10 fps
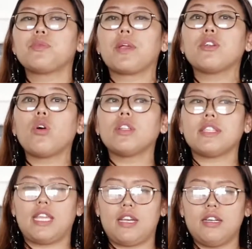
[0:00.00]
were
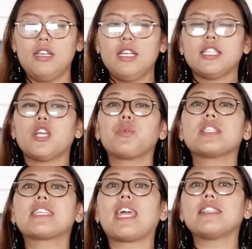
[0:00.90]
not there. There
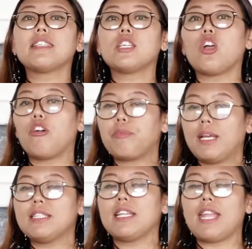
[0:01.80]
was scarcity of
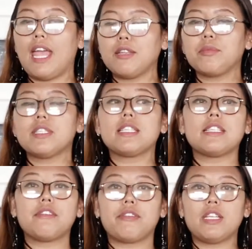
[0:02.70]
plants and animals in
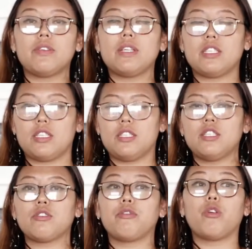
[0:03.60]
different
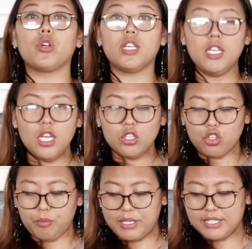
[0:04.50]
regions for the
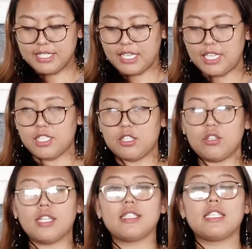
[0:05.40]
domestication.
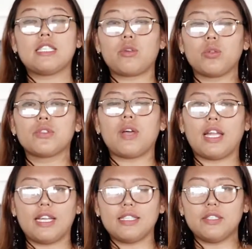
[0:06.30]
That is also
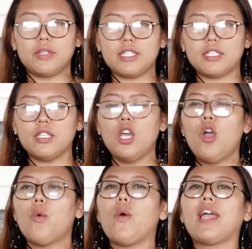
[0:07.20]
another reason
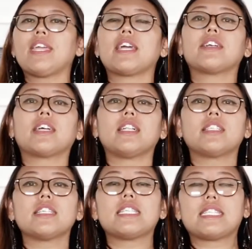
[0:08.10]
why
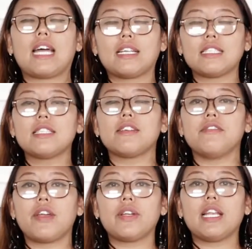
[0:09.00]
agriculture started
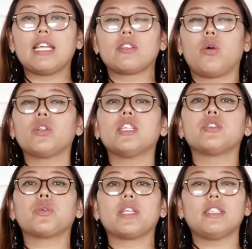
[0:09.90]
very late, only
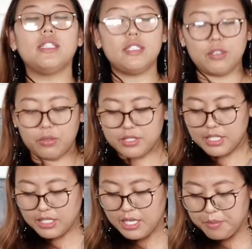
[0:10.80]
during the
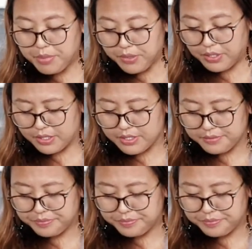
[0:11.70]
Neolithic period.